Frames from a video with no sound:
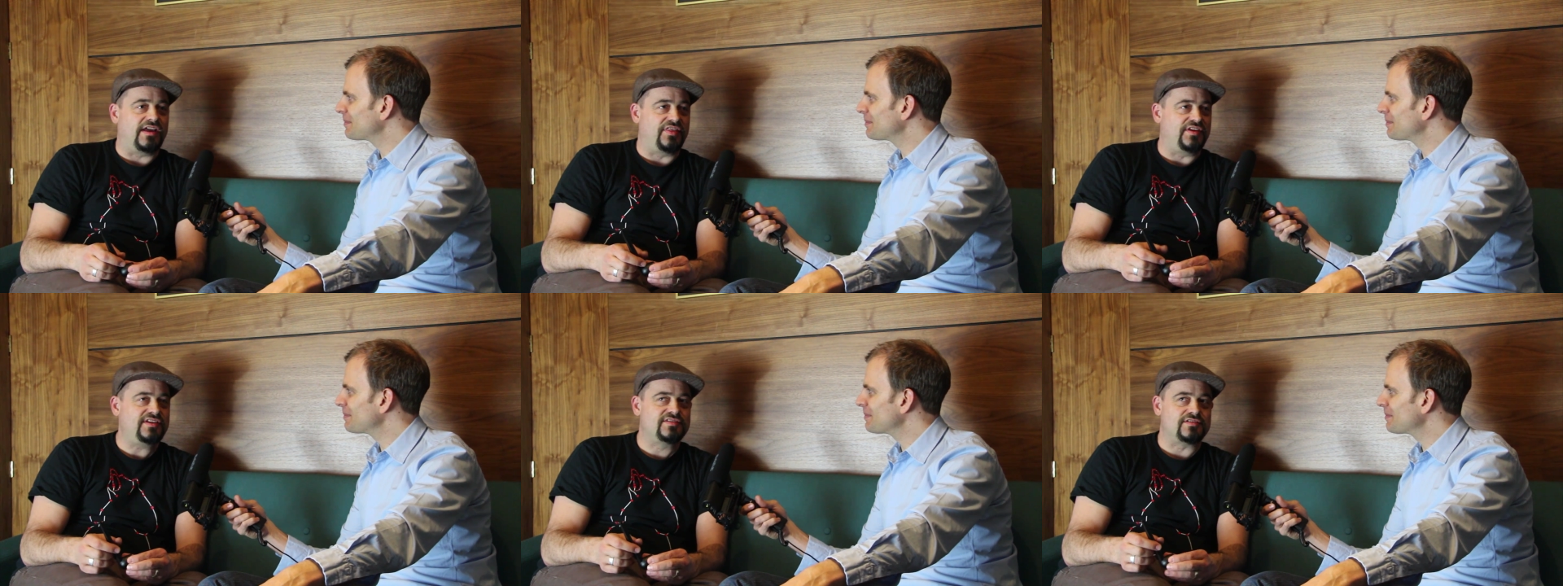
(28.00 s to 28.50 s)

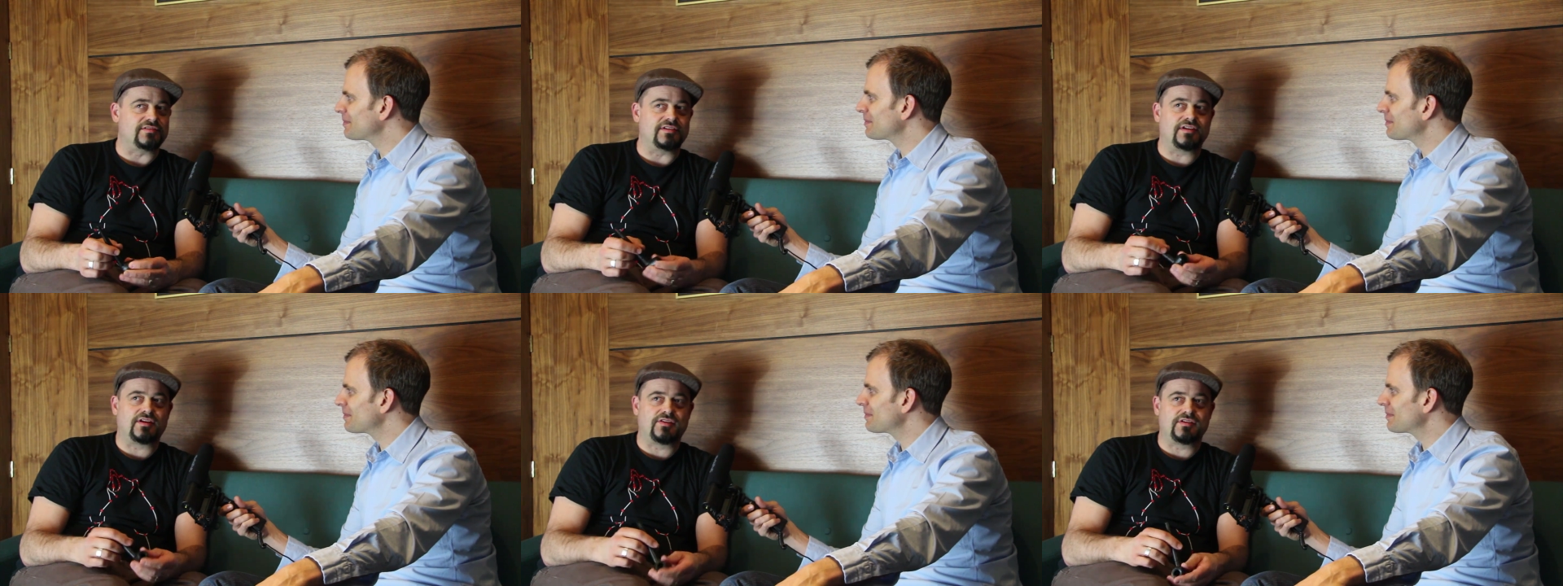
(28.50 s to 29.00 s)
Speaker 1: think so,
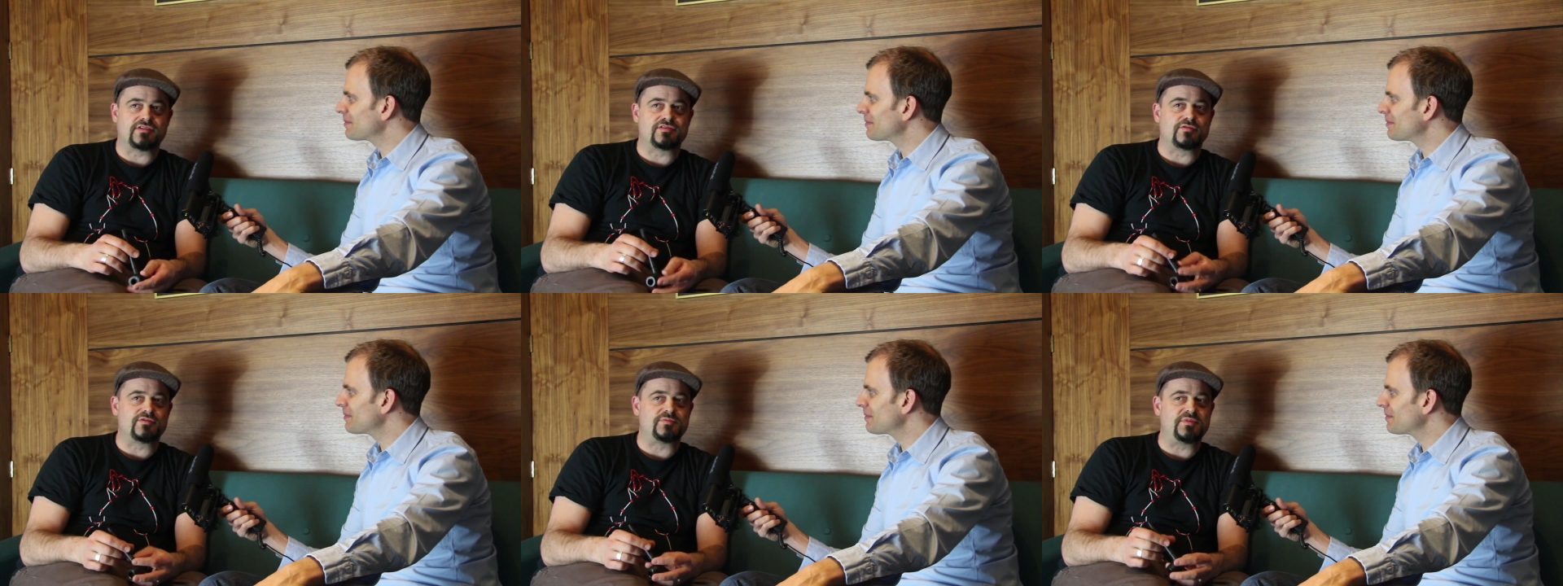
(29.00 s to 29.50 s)
yeah. I think
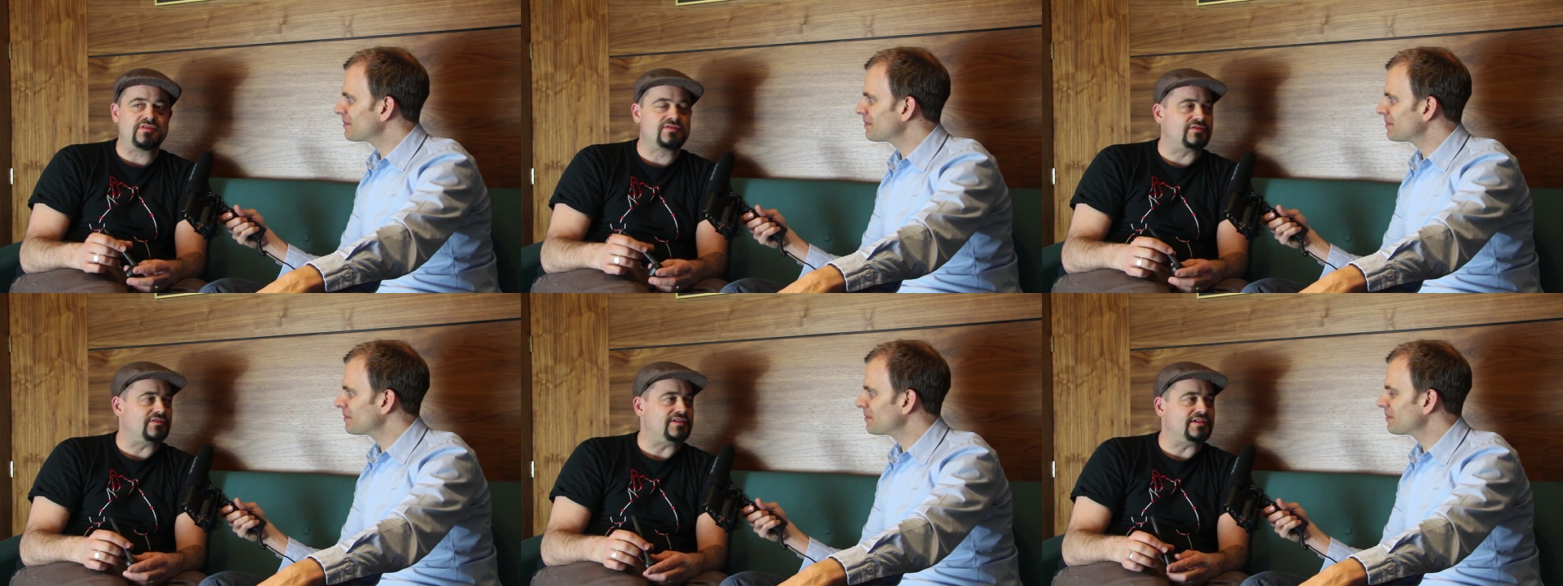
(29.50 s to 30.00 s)
it's always been
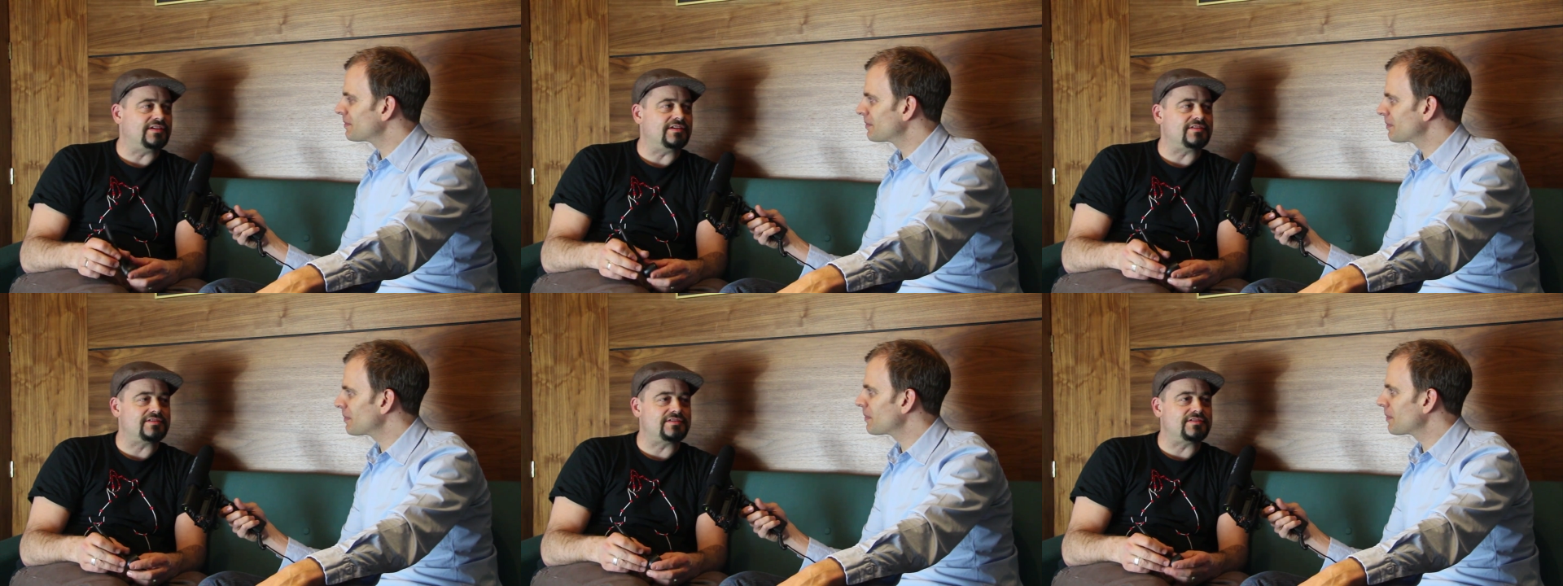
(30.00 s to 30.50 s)

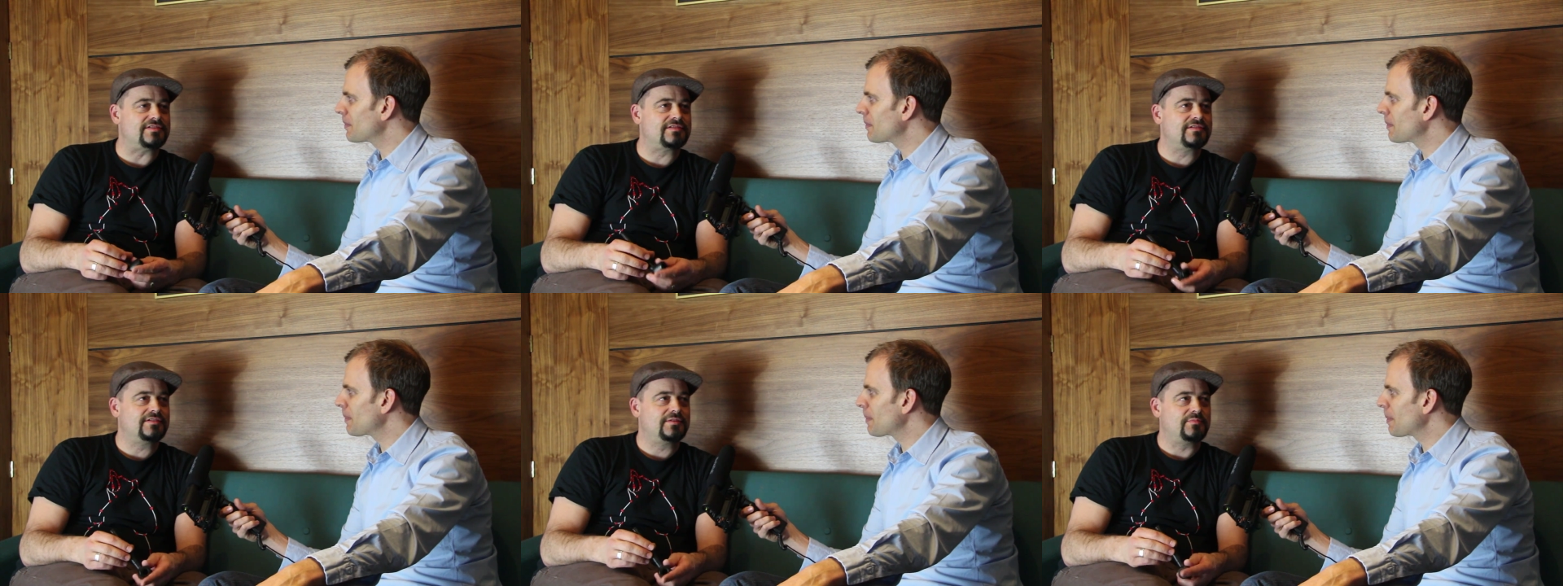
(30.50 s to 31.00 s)
storytelling
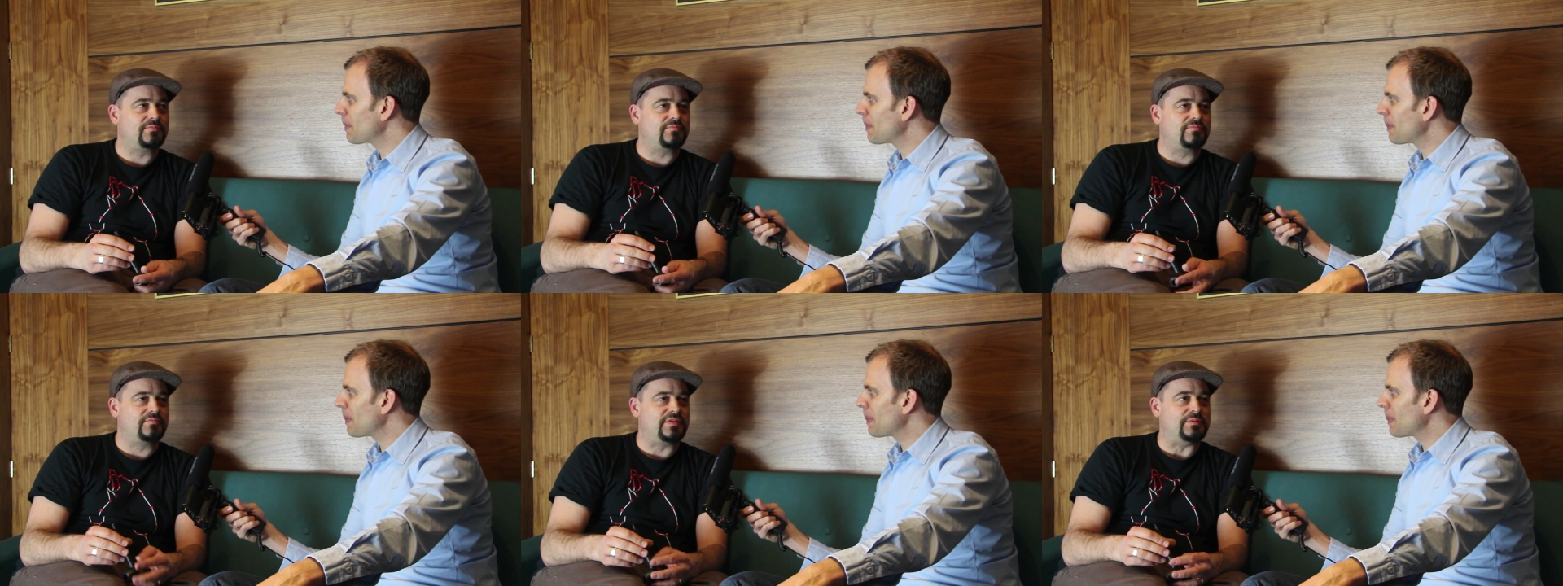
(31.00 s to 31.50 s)
since
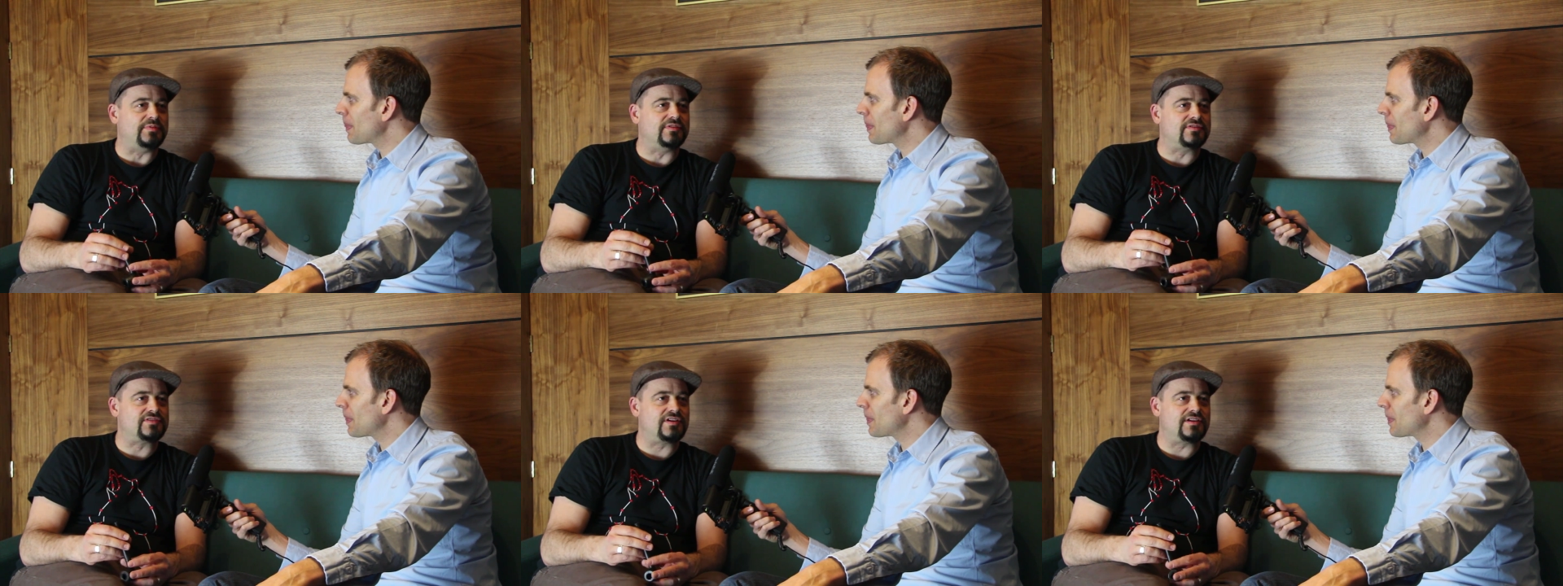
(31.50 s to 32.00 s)

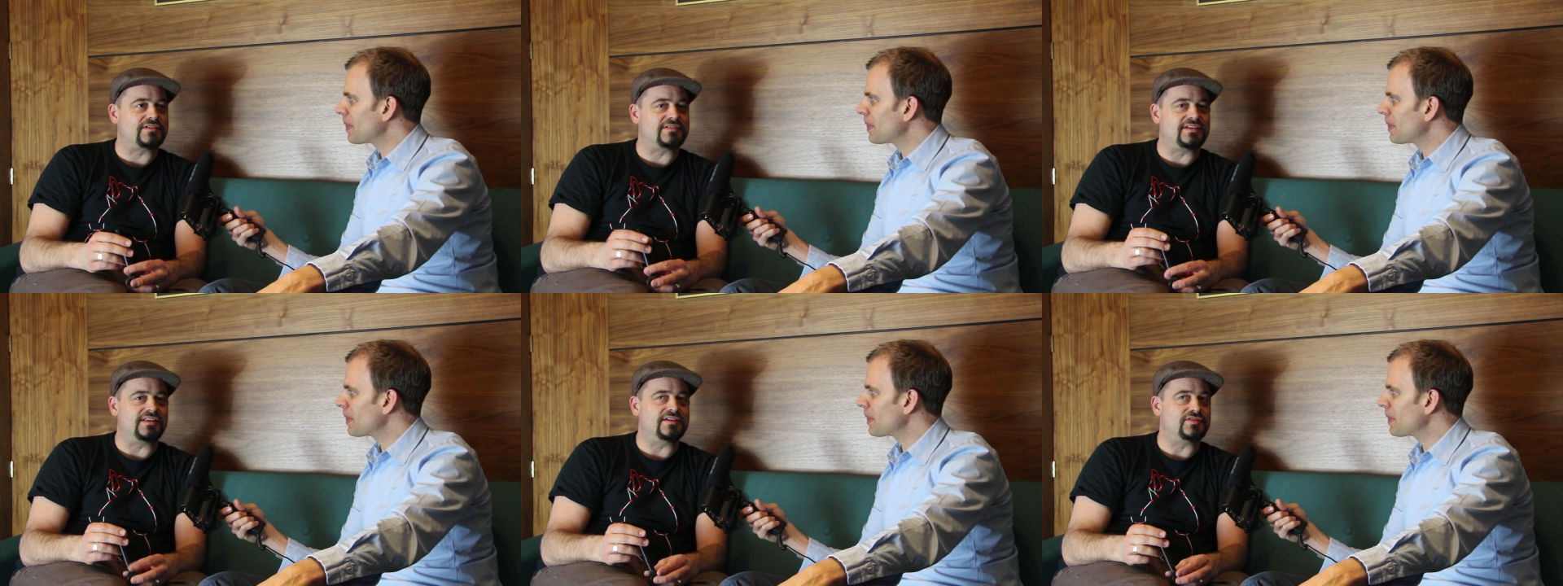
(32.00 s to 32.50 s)
people
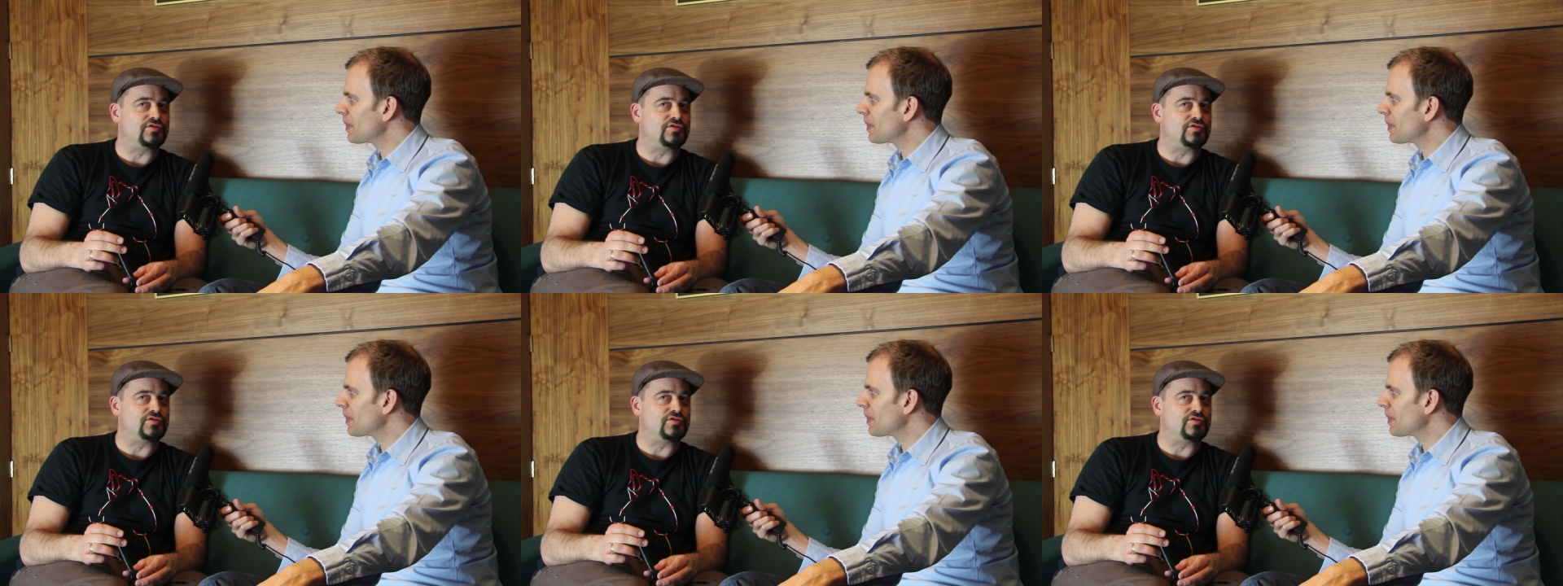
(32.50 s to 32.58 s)
started telling